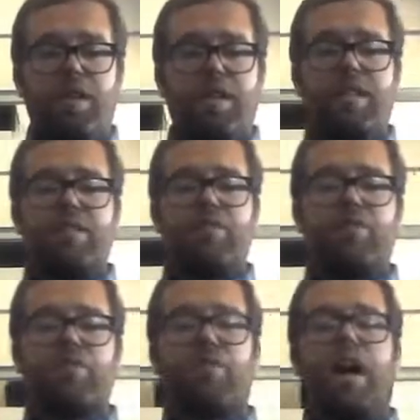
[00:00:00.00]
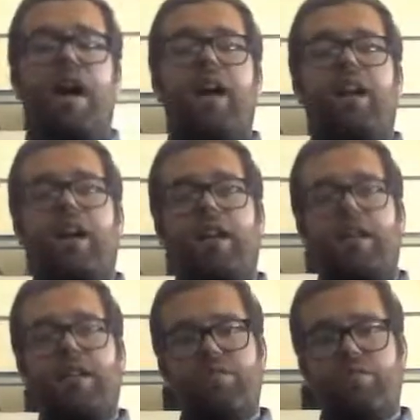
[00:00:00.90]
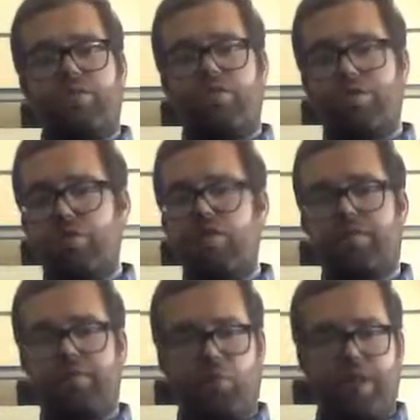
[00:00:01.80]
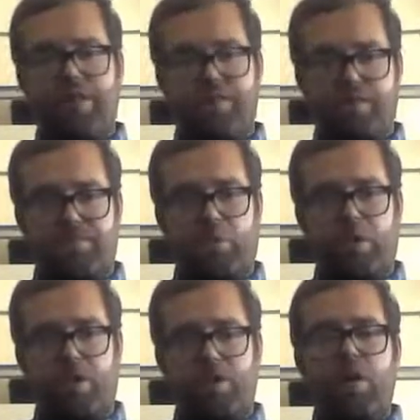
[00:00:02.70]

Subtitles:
is two different ways of support.